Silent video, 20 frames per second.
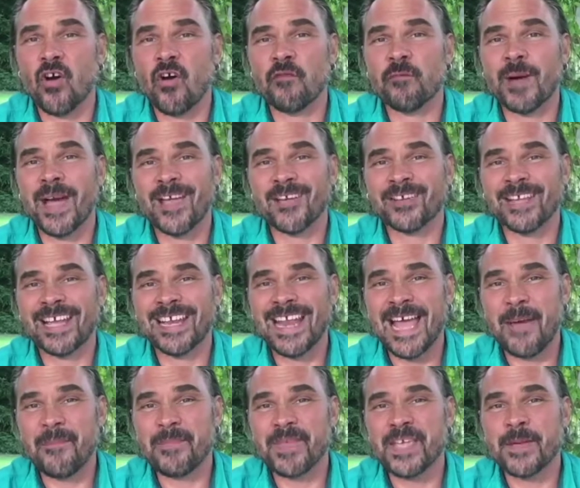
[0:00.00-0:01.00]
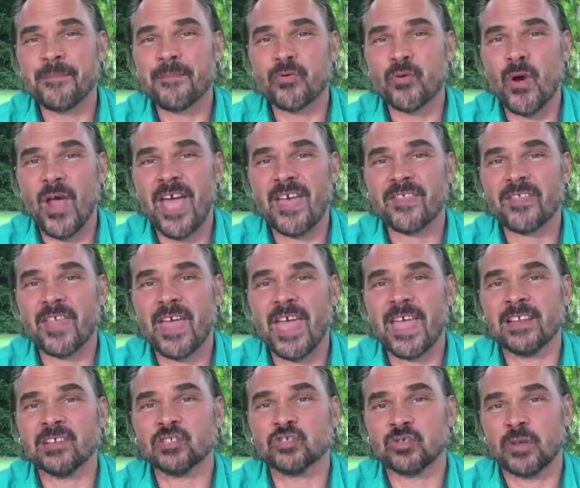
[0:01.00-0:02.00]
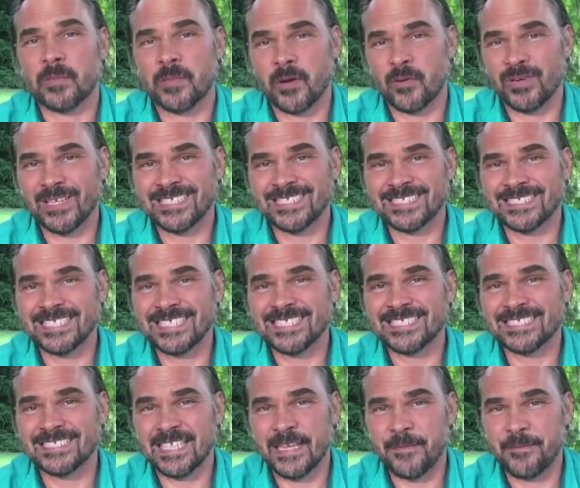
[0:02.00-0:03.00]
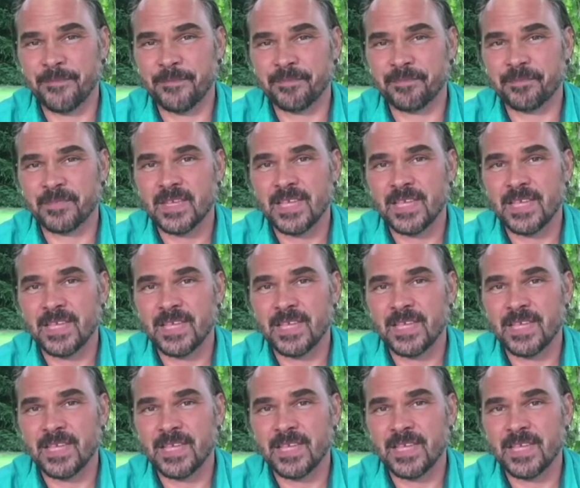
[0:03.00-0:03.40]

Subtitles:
of BioDynamic Breath and Trauma Release System.